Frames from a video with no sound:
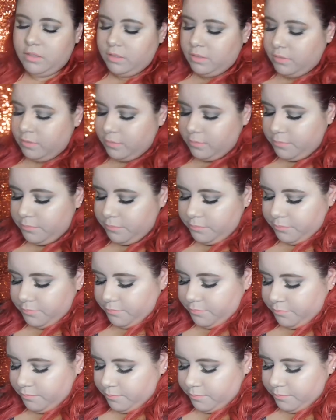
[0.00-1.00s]

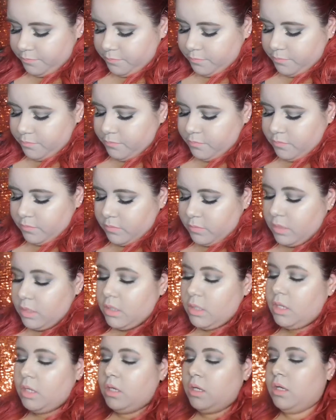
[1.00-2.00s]

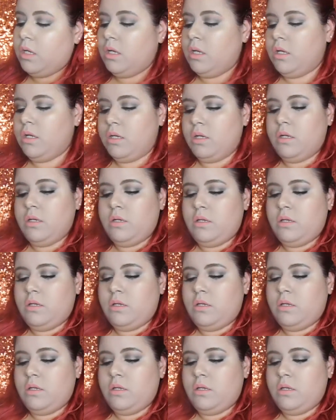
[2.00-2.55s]
Nobody speaks.